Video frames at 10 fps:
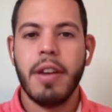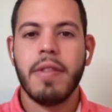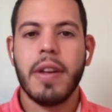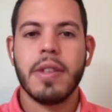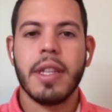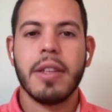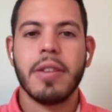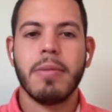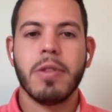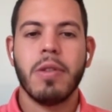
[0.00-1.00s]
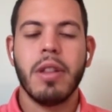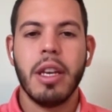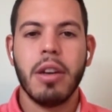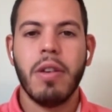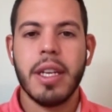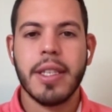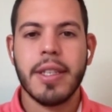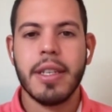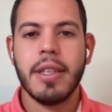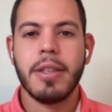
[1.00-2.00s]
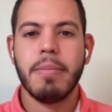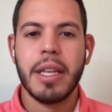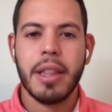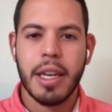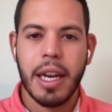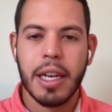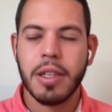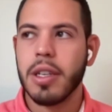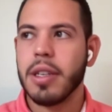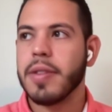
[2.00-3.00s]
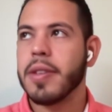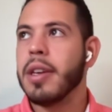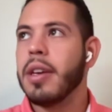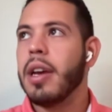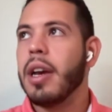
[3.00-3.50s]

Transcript: if there's not some sort of legal entity to make the connections.